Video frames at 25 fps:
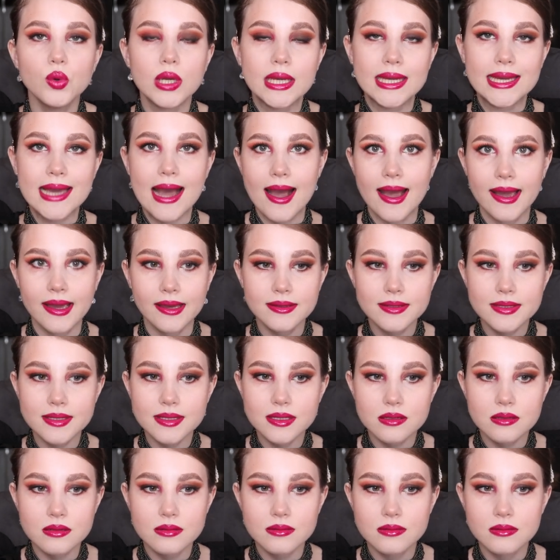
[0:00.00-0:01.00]

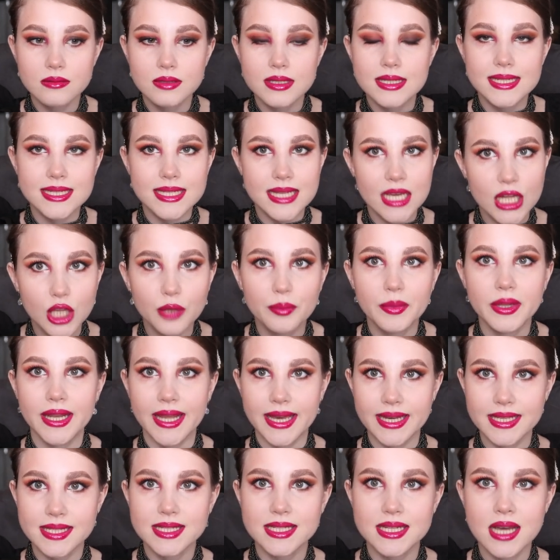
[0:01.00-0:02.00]
guys. Till my
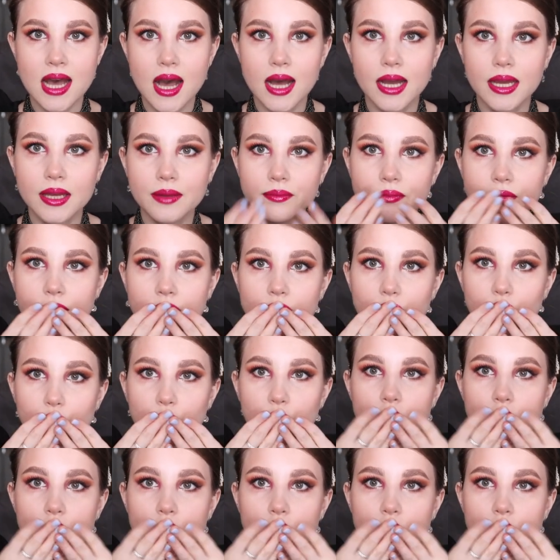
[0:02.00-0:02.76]
next time.